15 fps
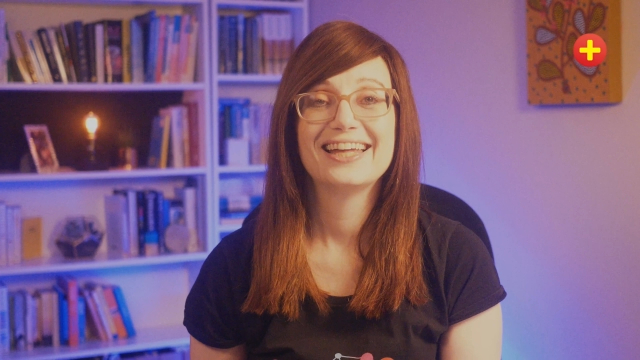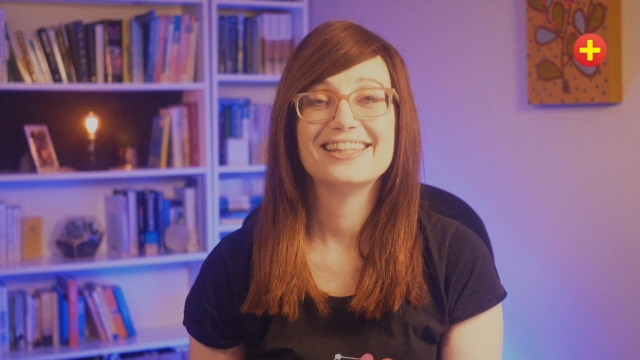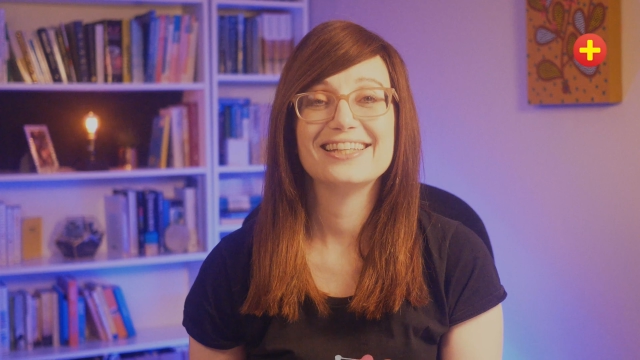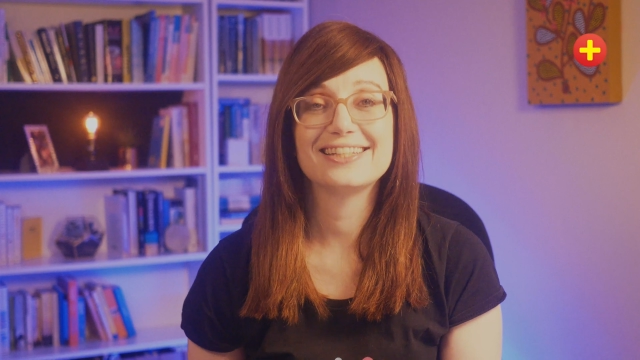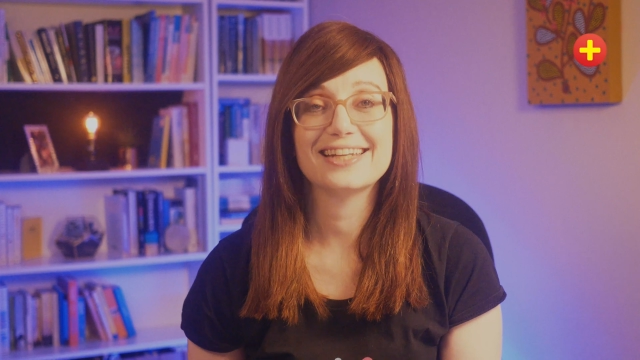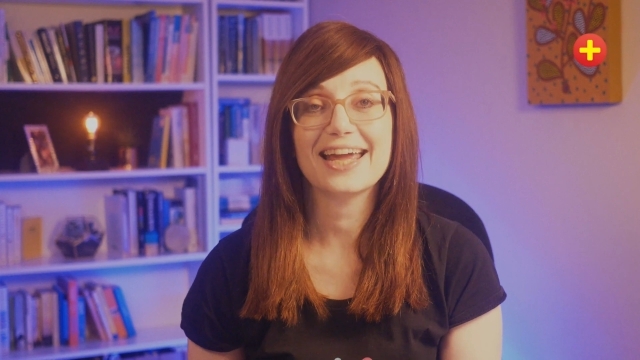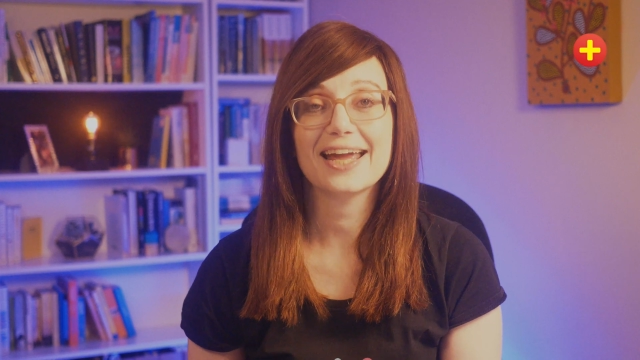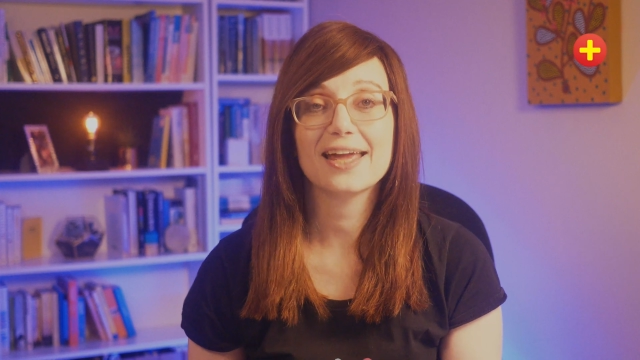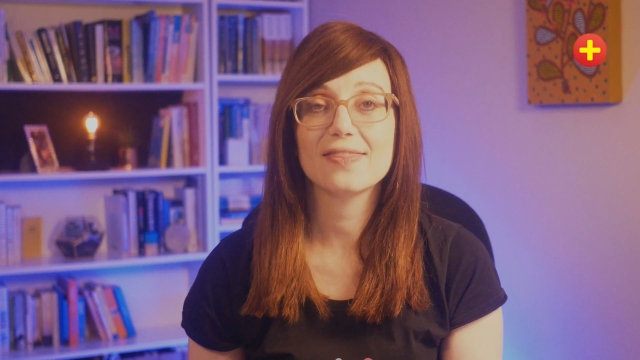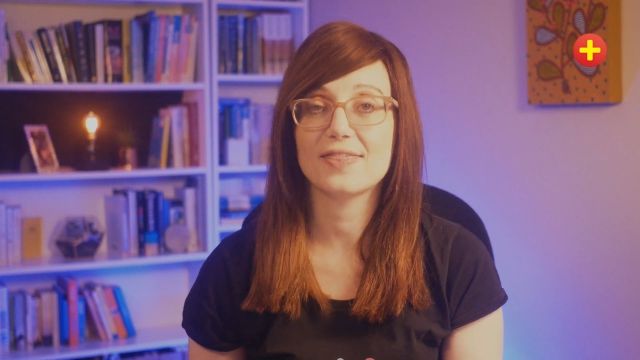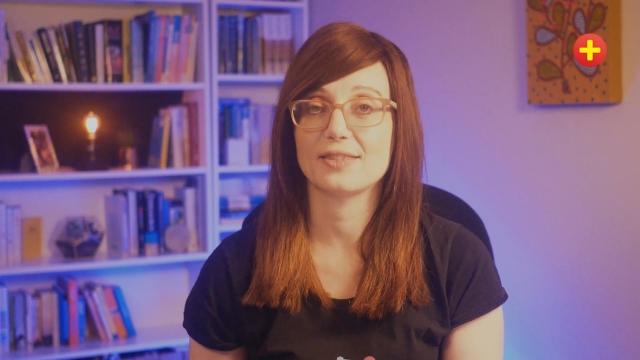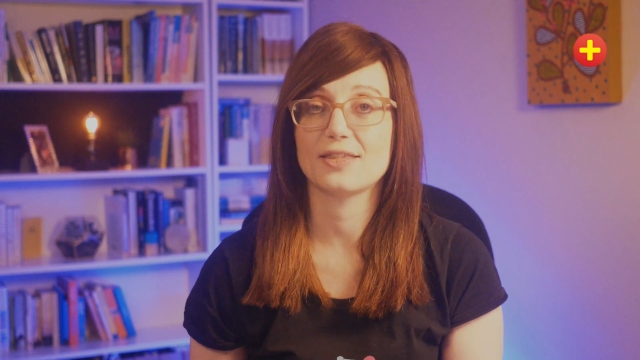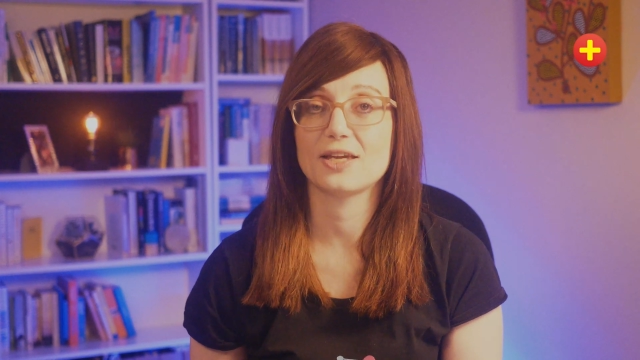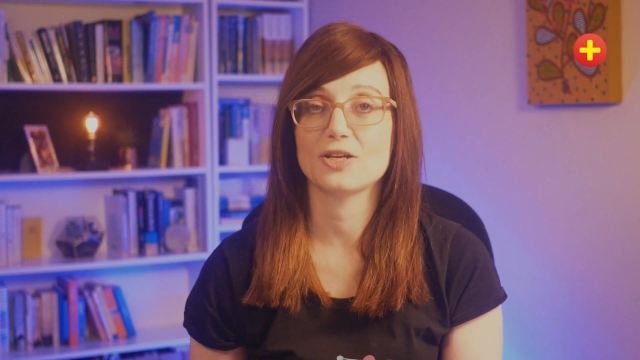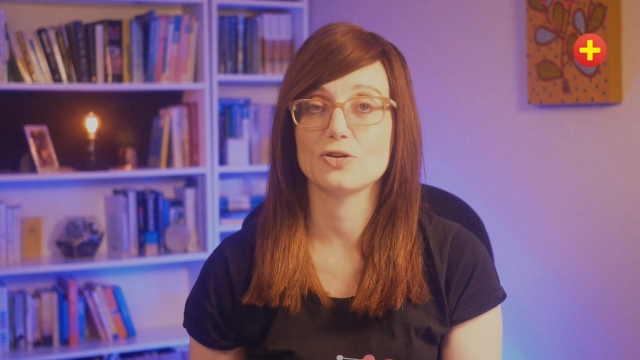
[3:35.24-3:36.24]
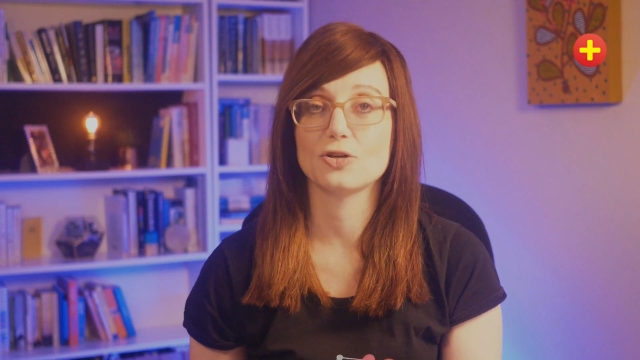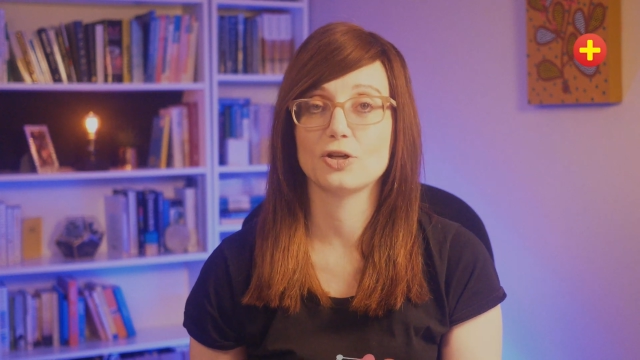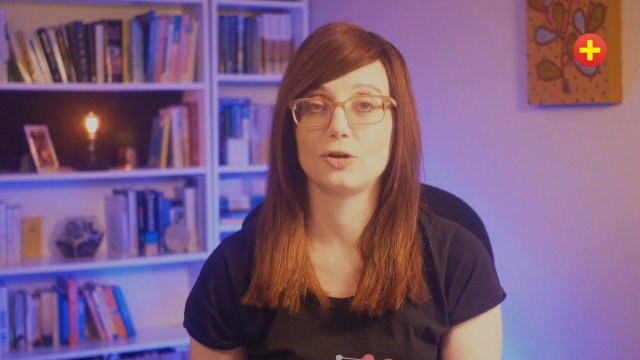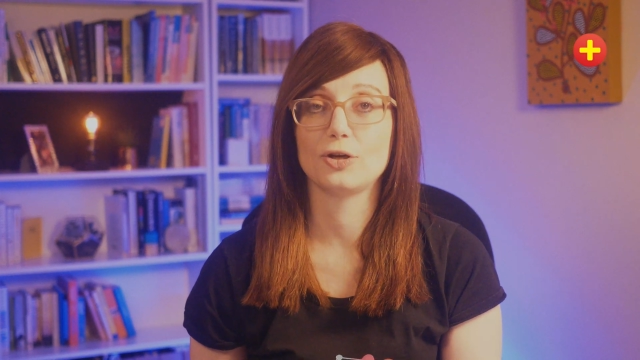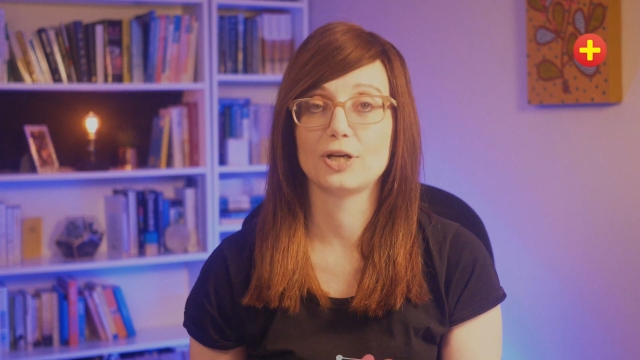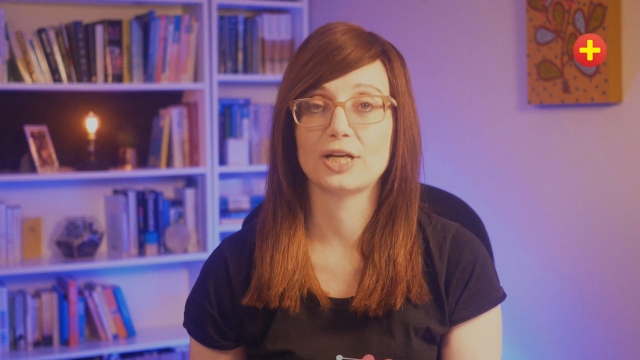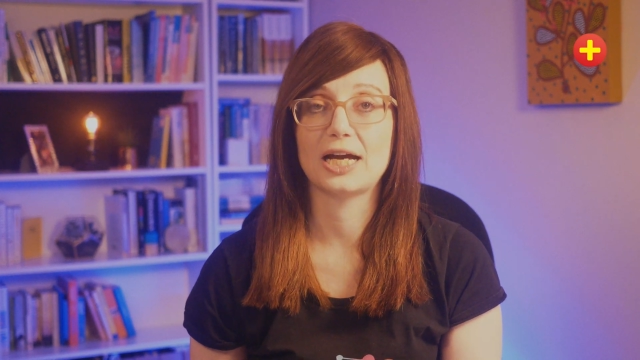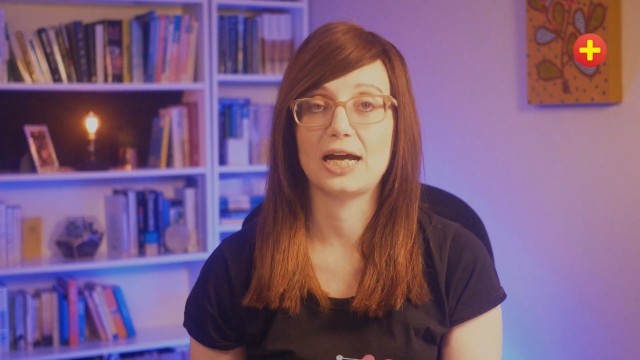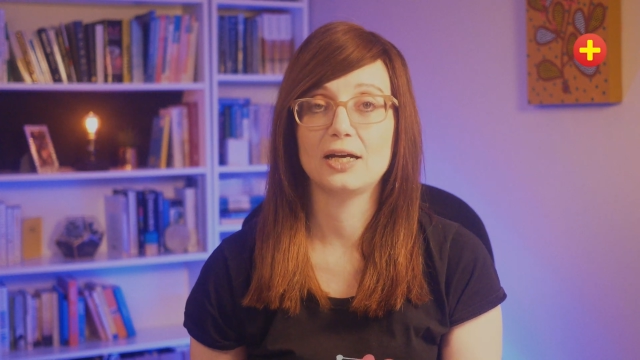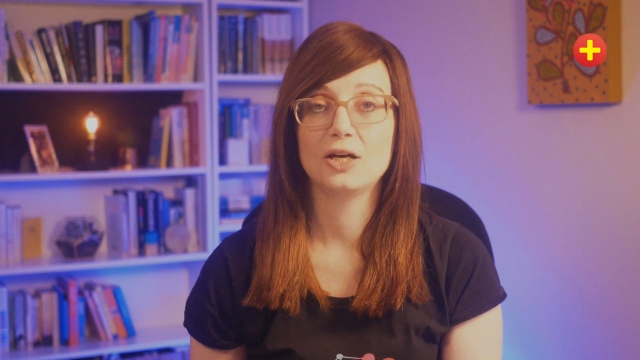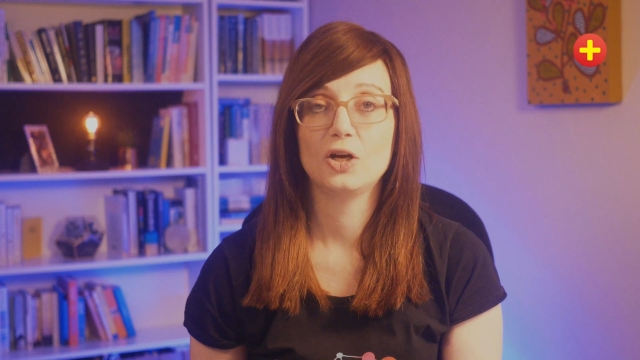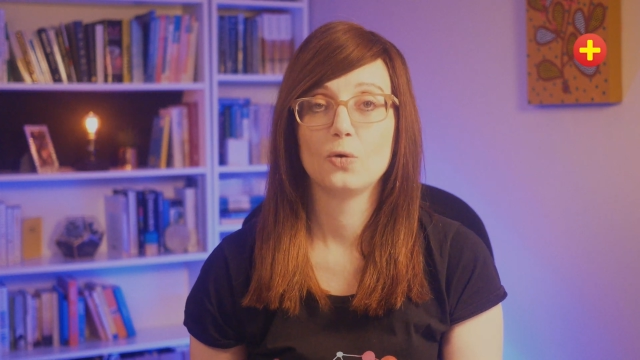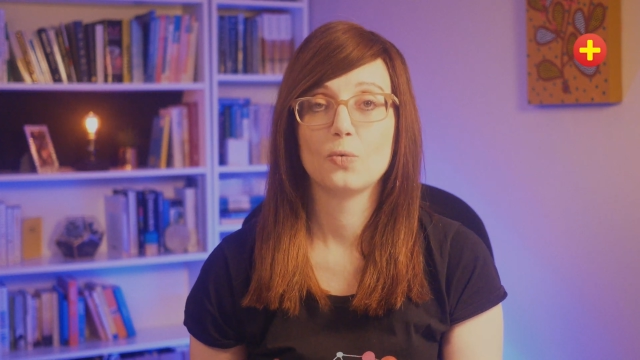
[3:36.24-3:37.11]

The second thing that you can look at